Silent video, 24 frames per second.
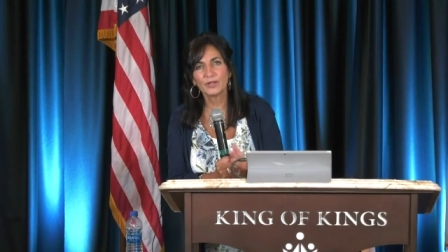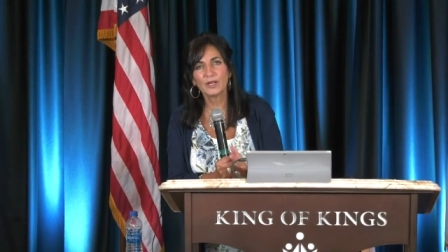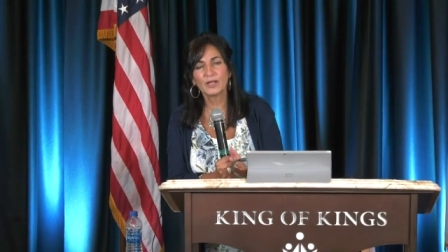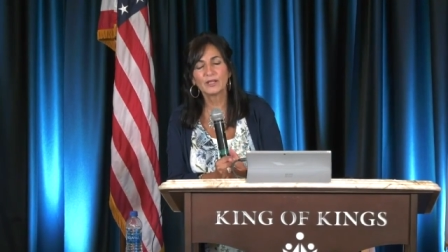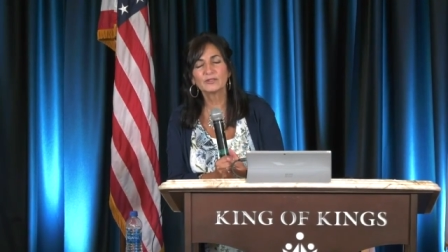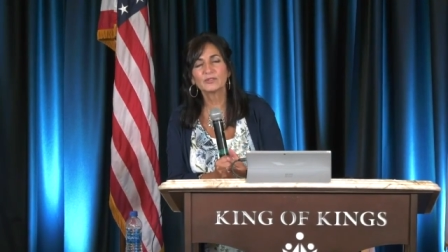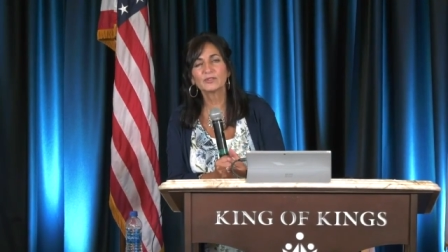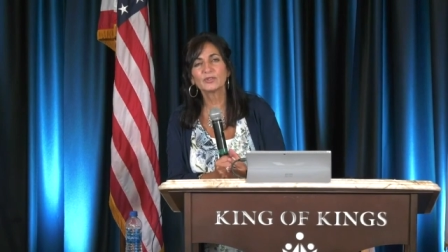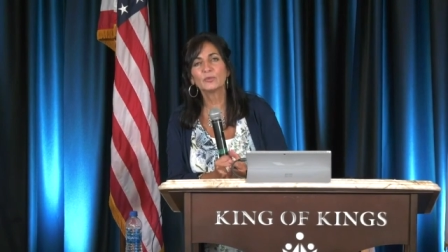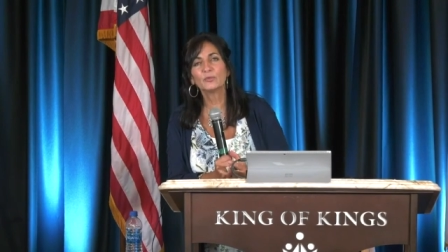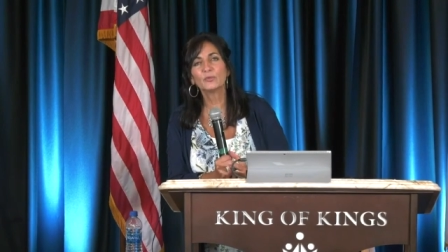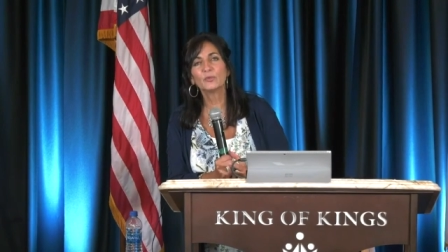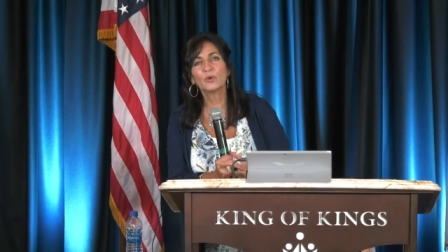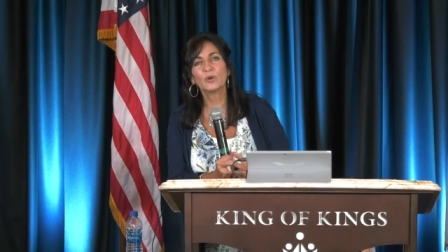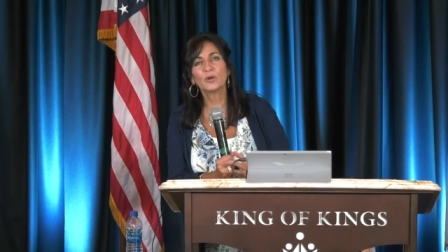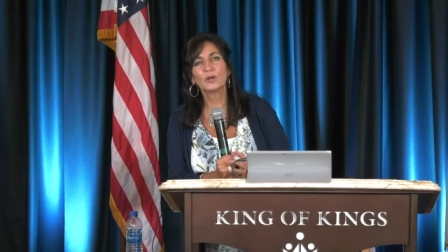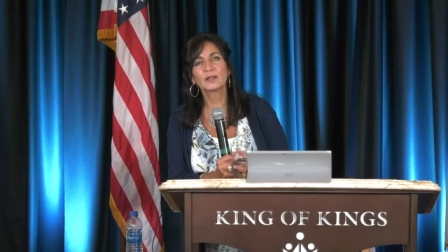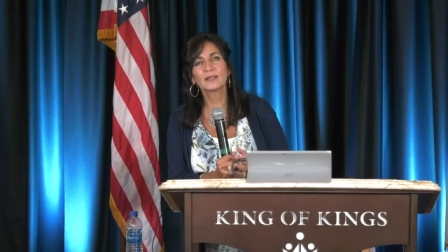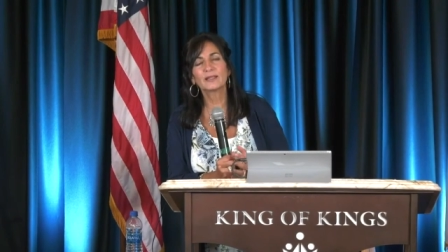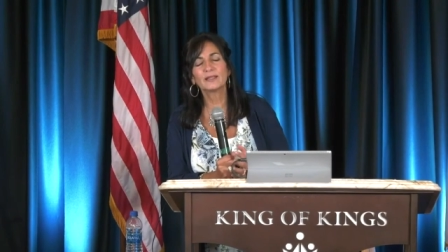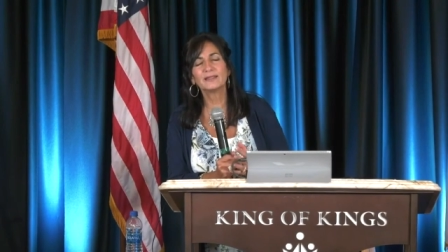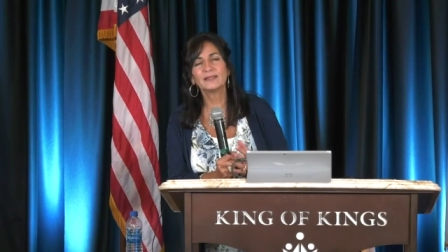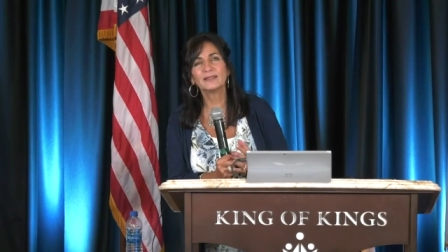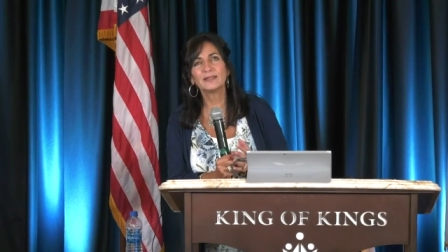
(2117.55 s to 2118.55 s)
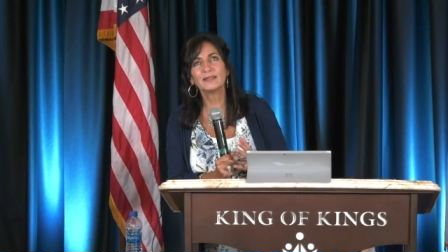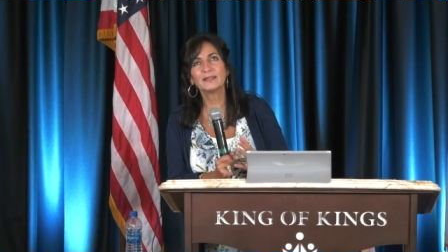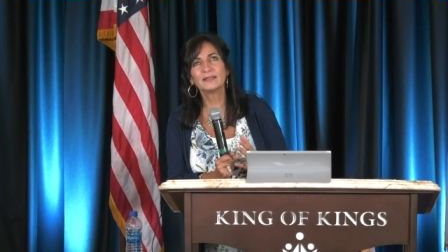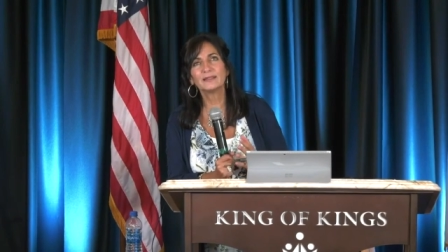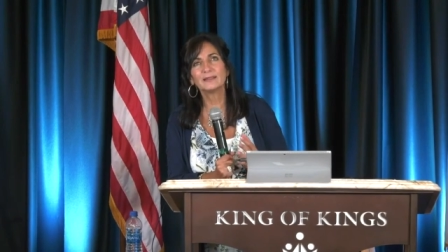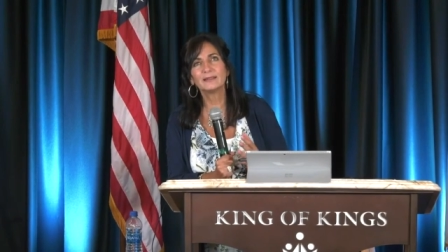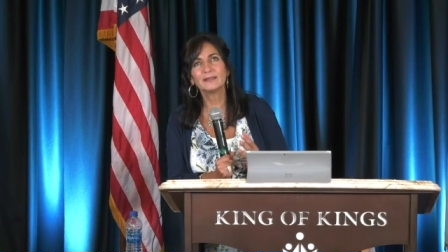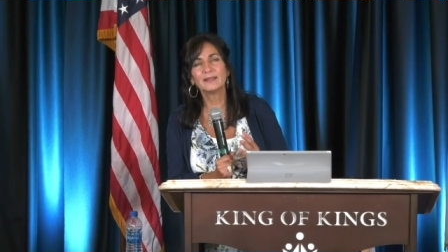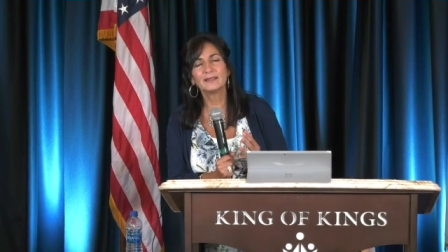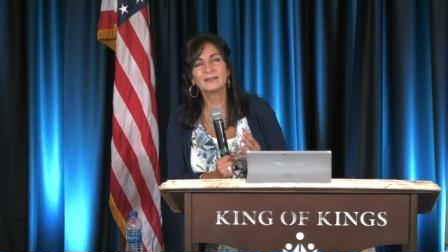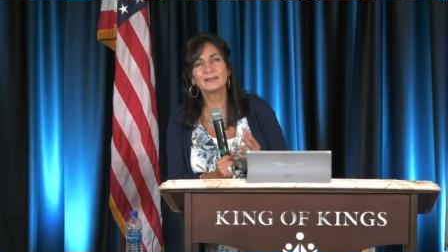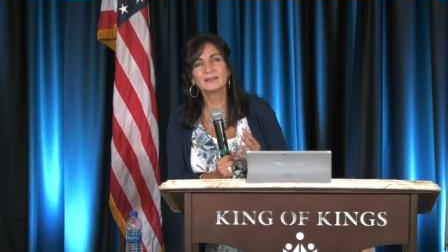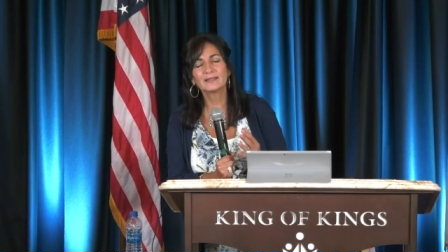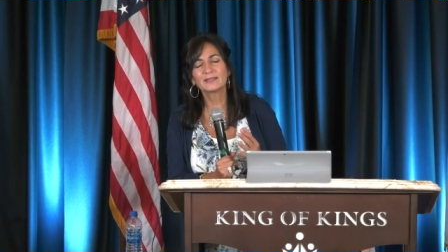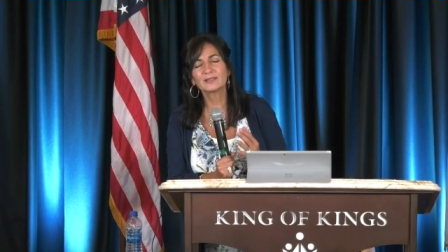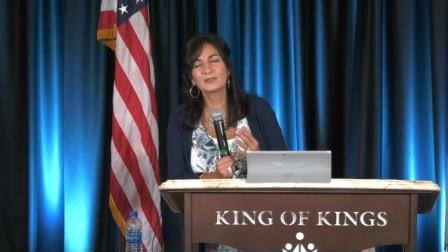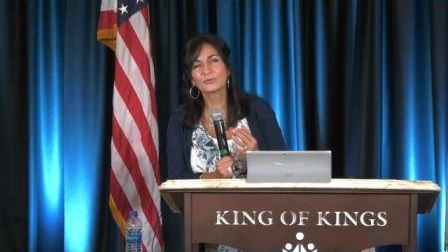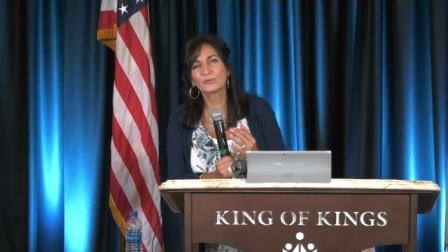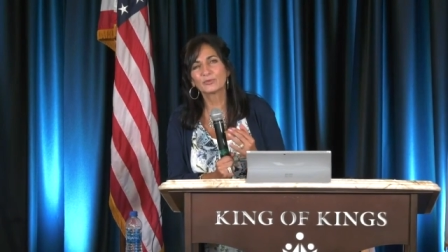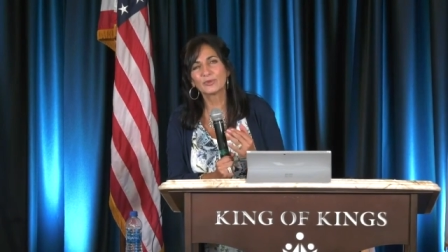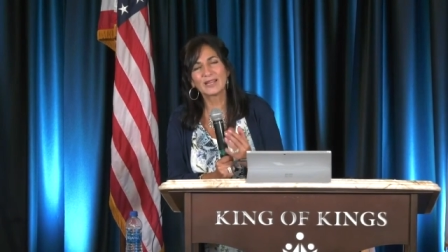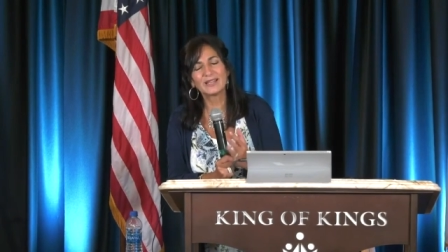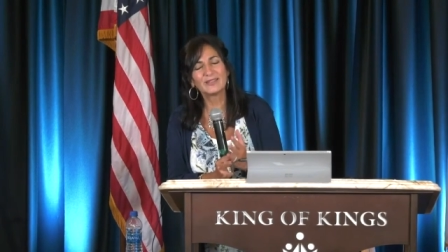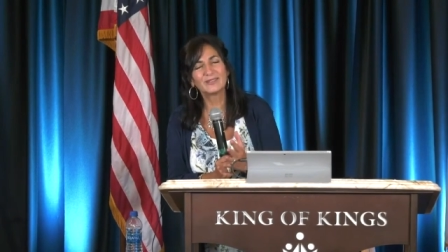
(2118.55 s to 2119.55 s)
We're not to walk in